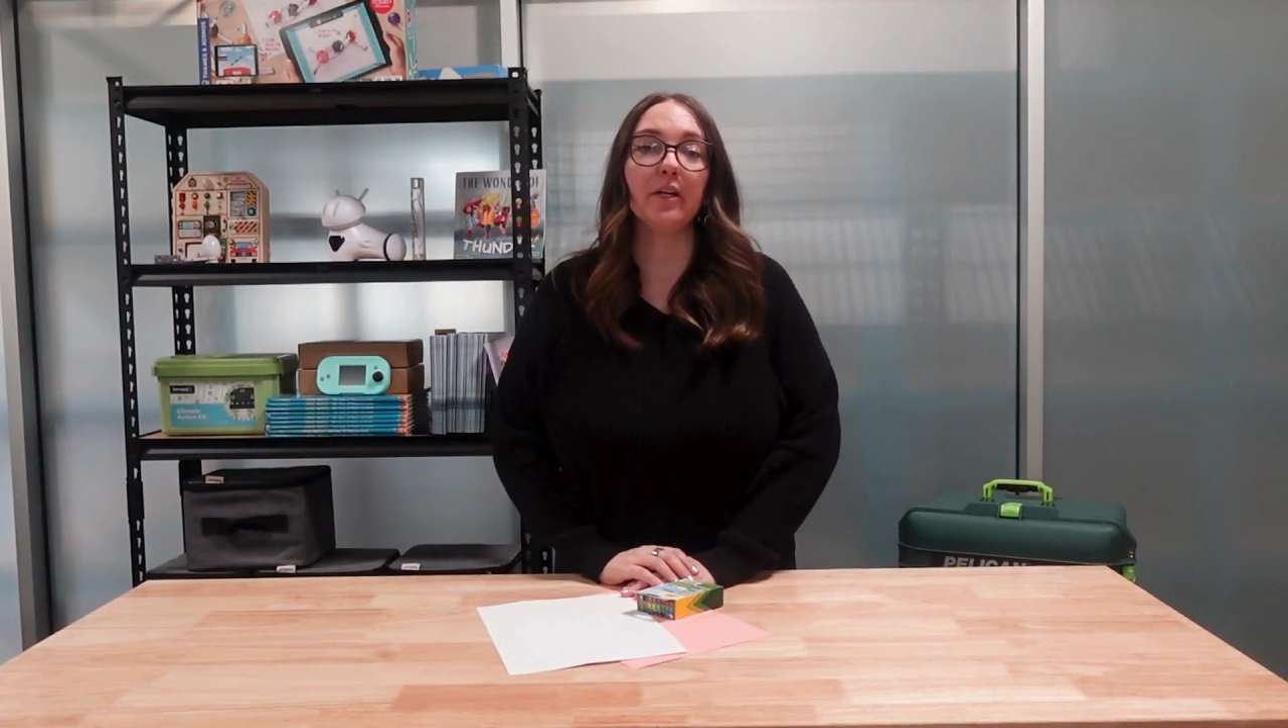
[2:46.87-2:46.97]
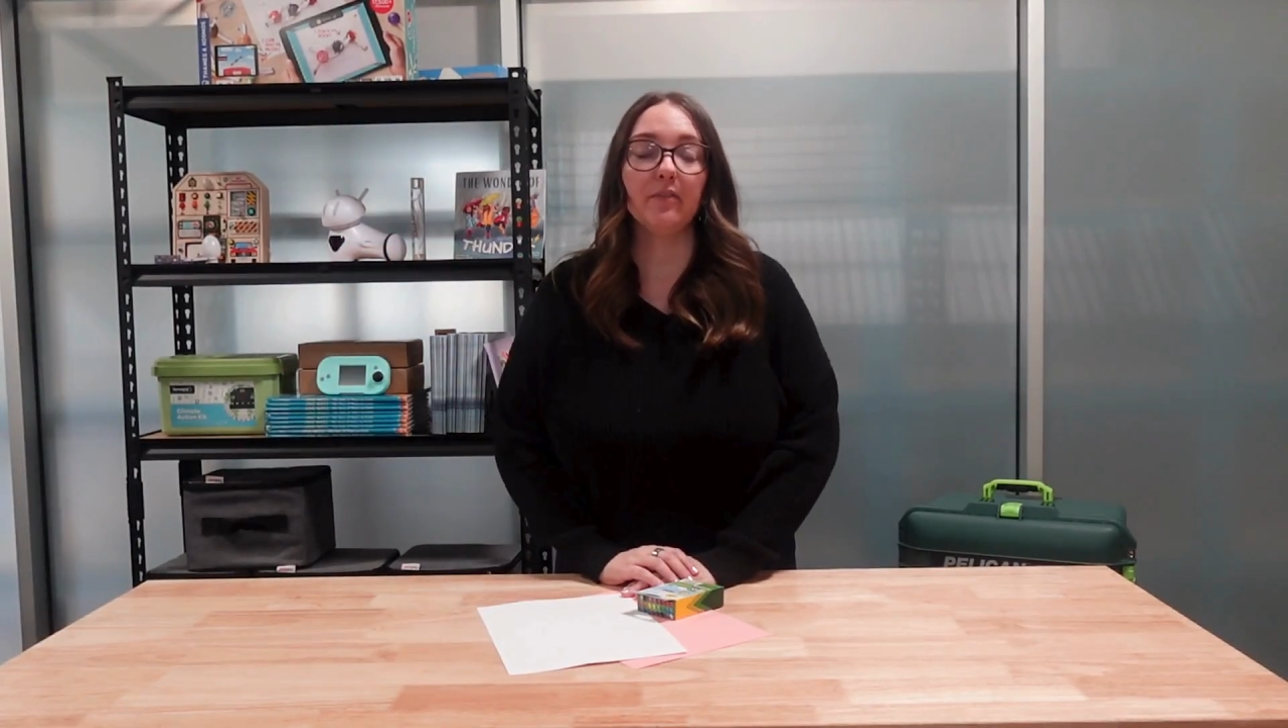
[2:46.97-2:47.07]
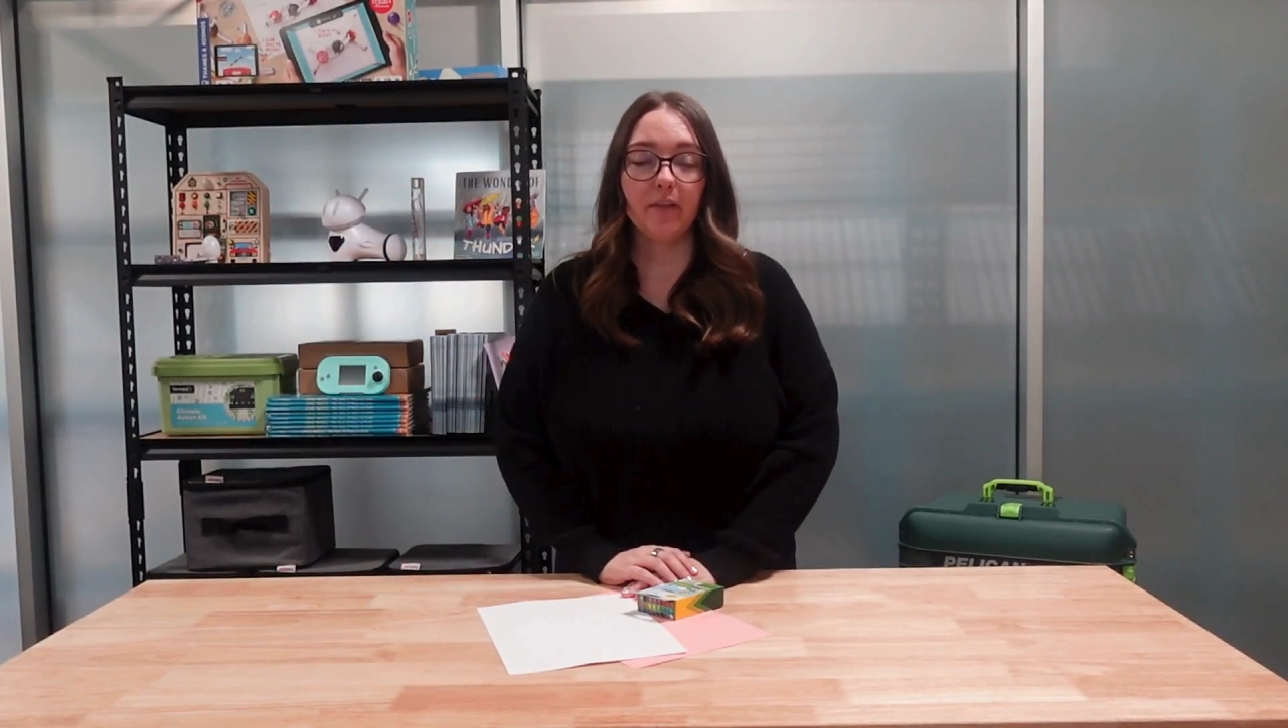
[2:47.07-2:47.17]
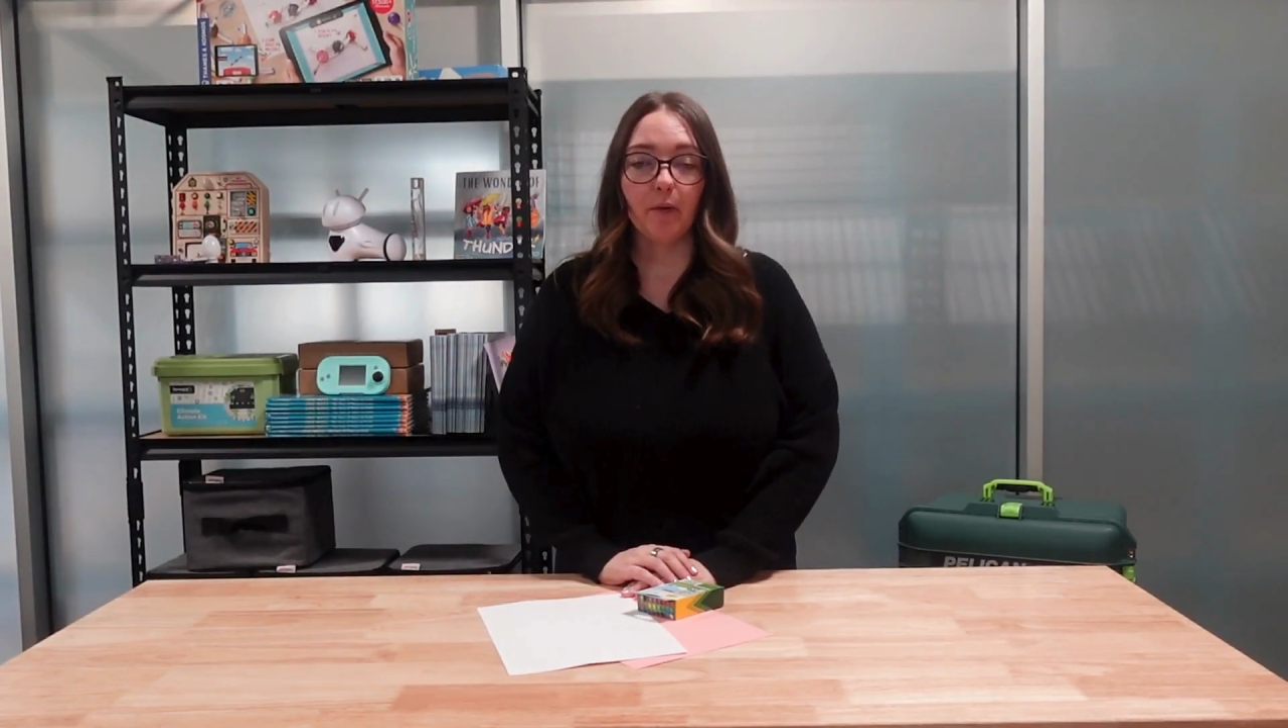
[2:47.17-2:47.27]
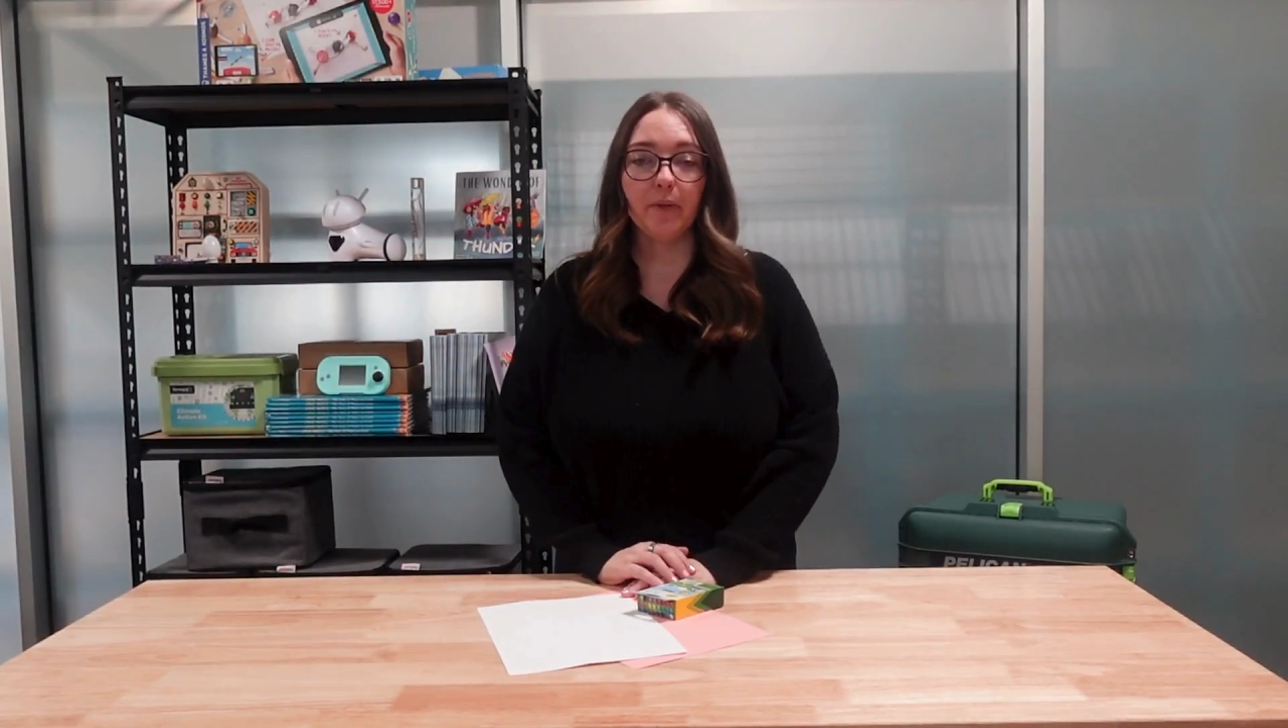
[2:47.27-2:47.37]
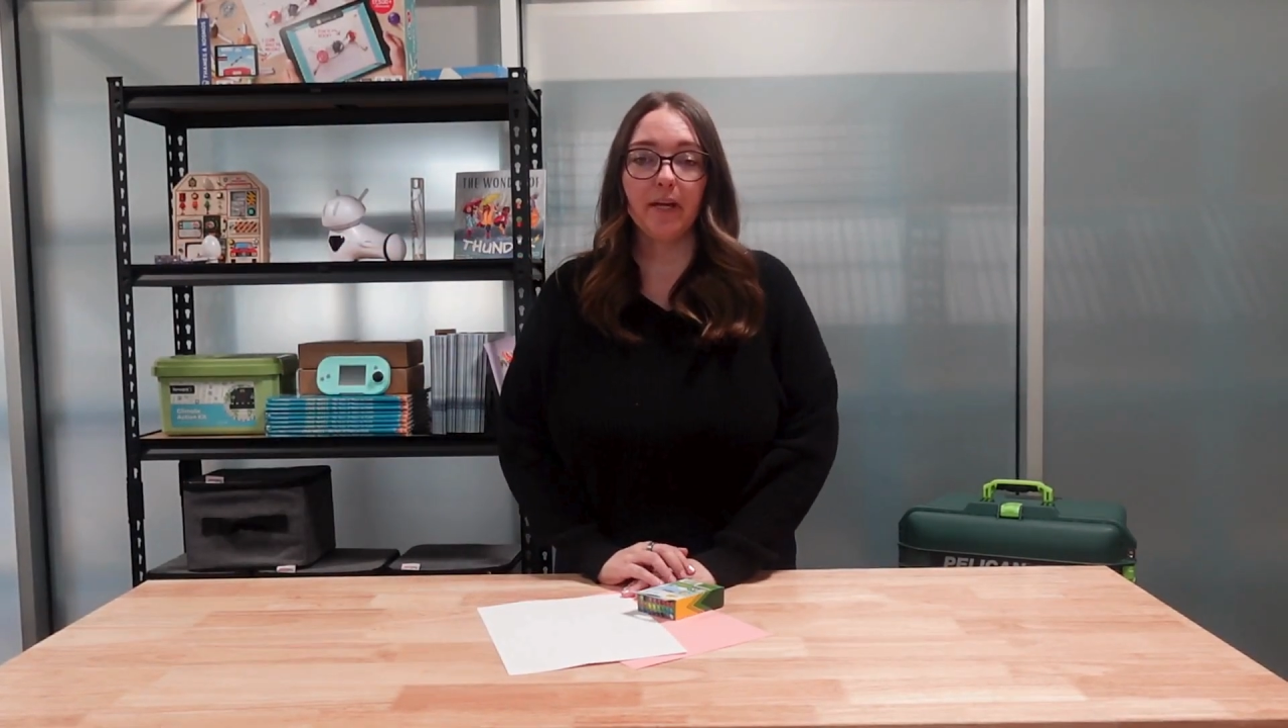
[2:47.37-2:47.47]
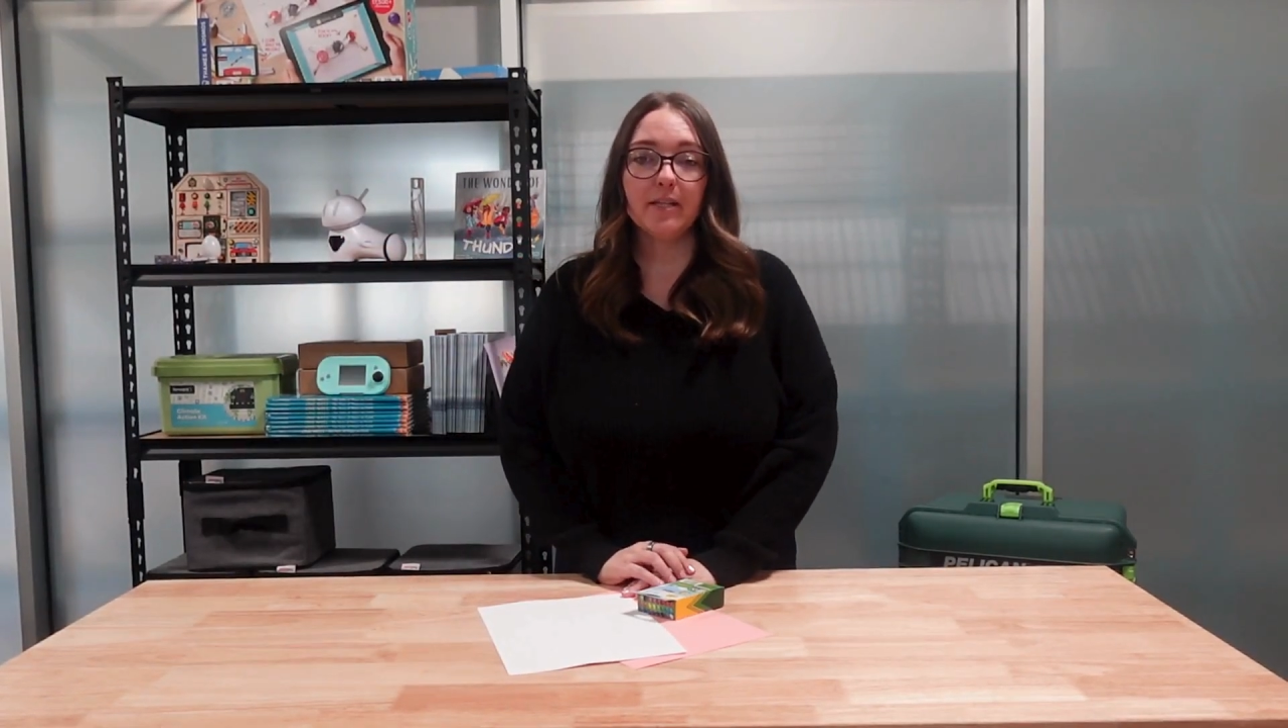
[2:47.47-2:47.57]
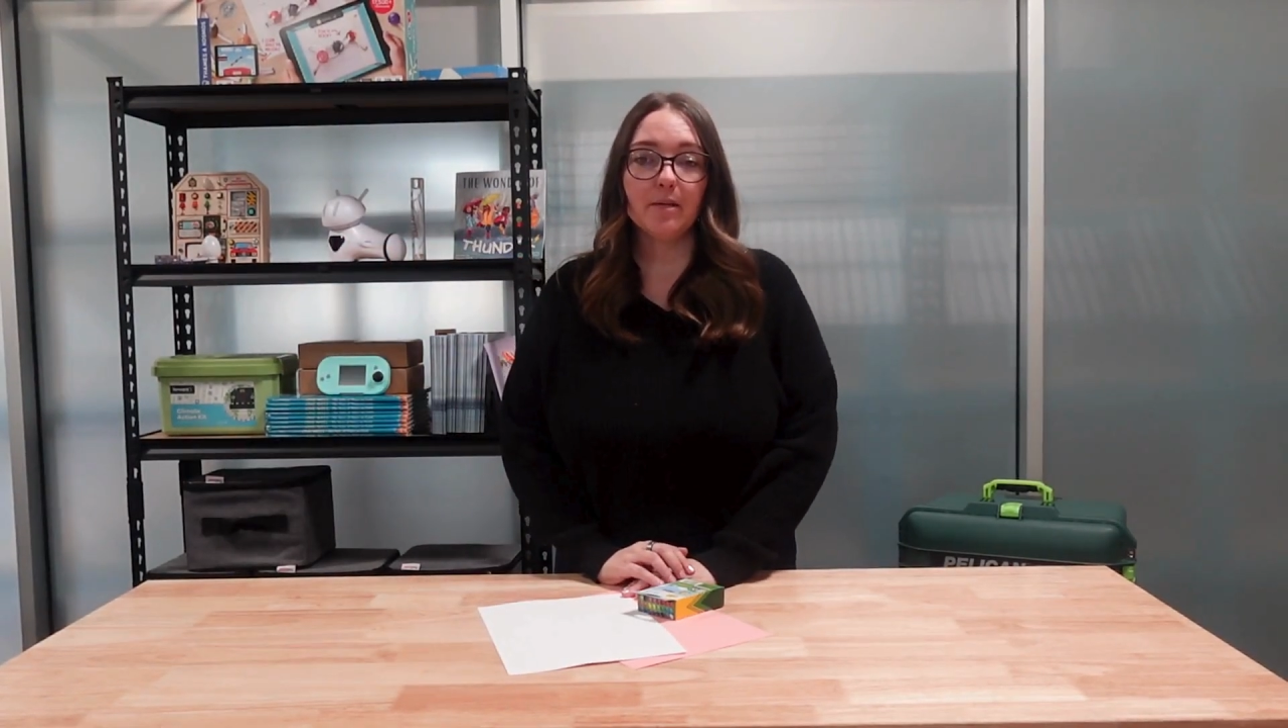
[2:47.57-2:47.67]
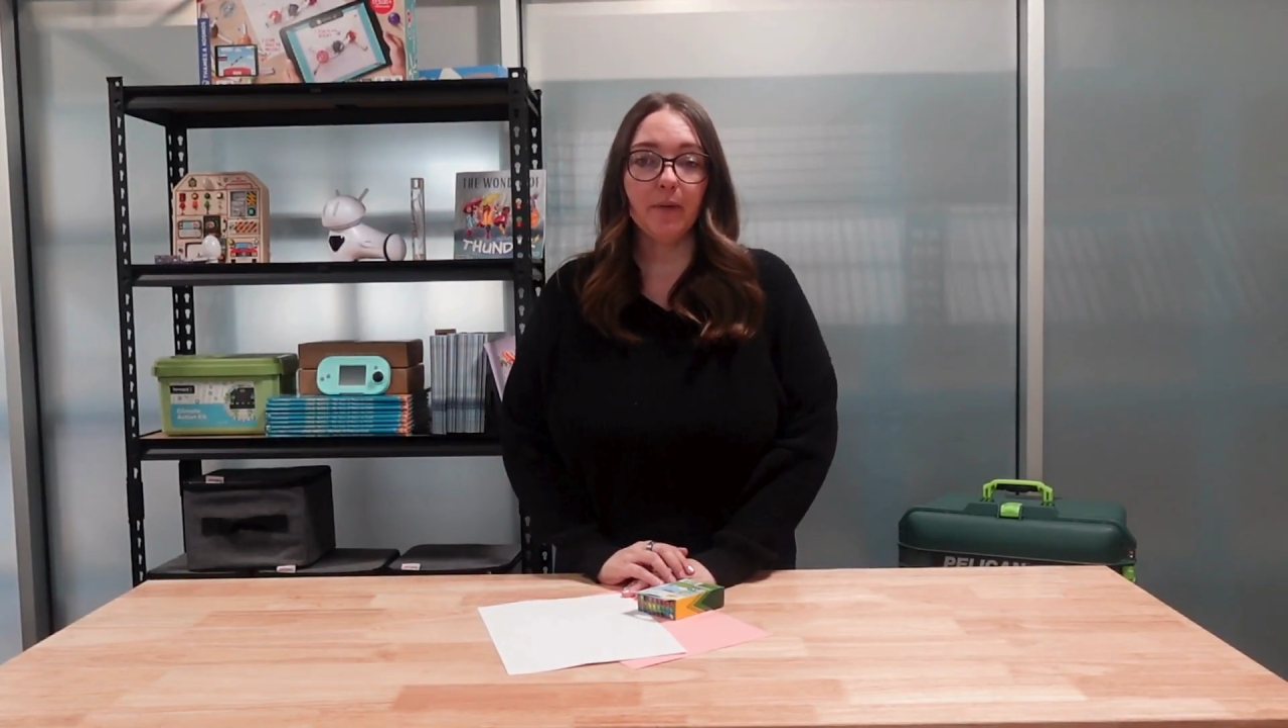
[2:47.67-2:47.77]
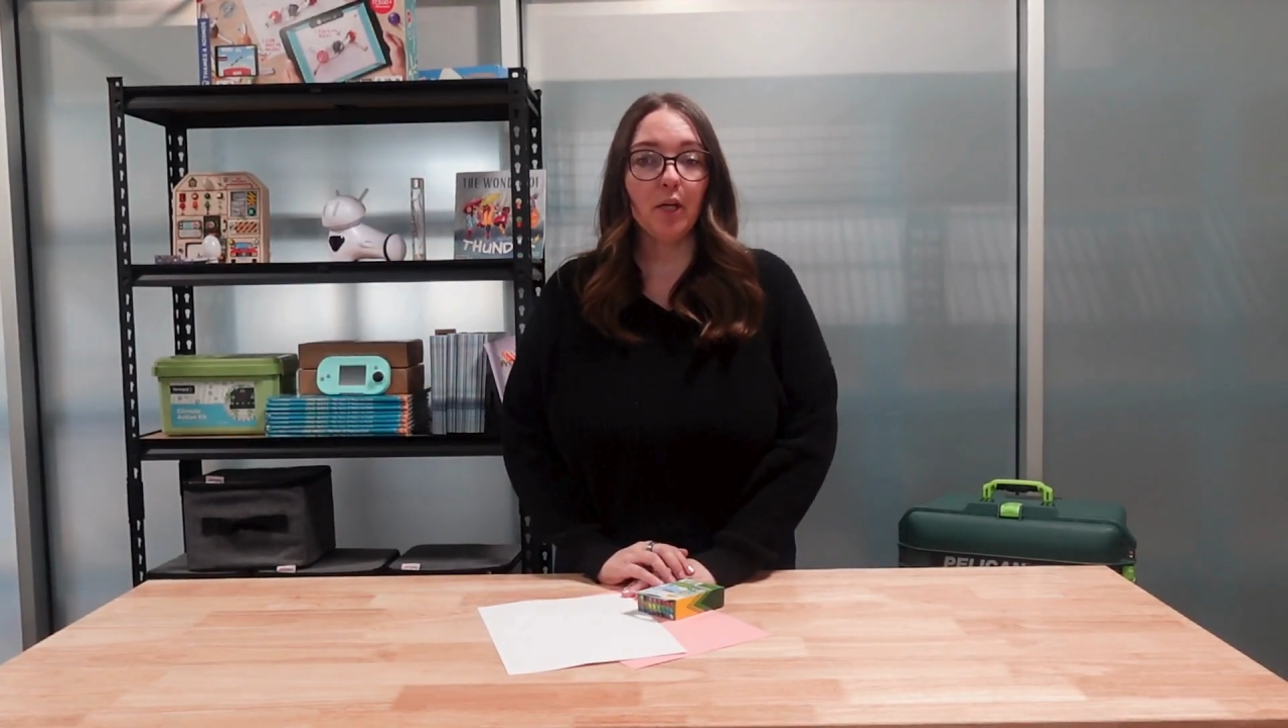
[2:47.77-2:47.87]
if they would like
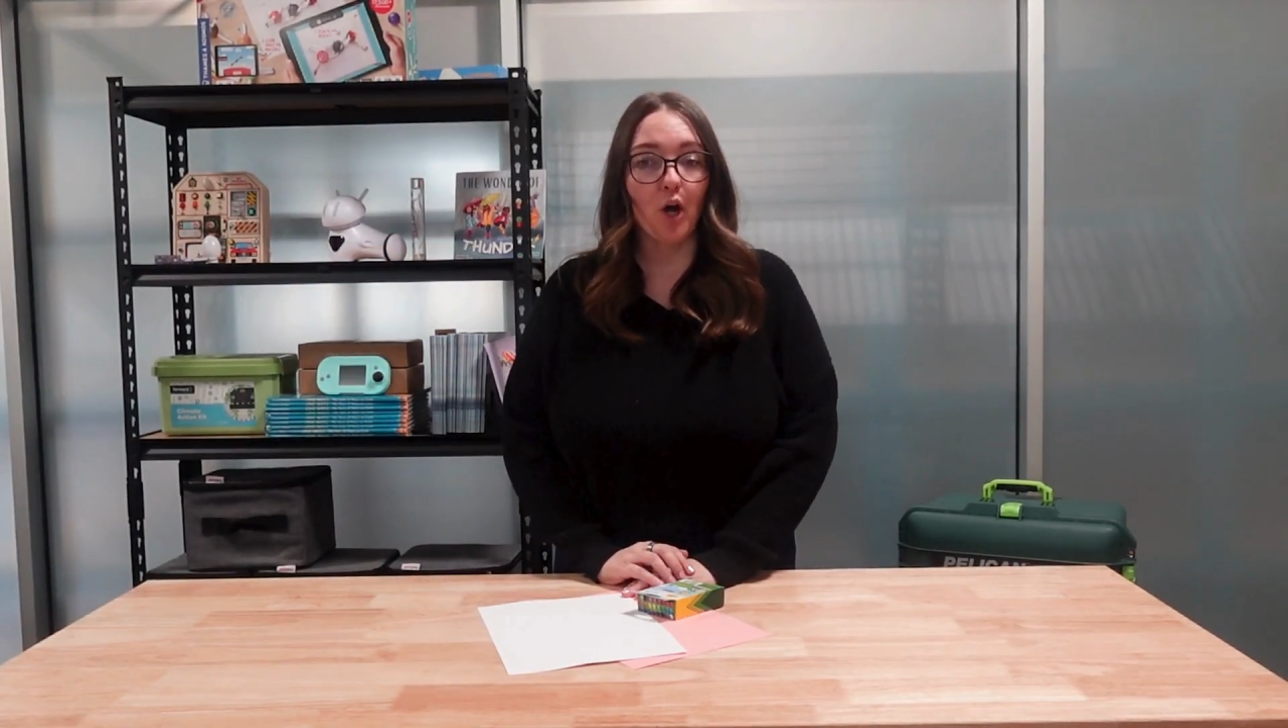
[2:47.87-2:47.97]
to be an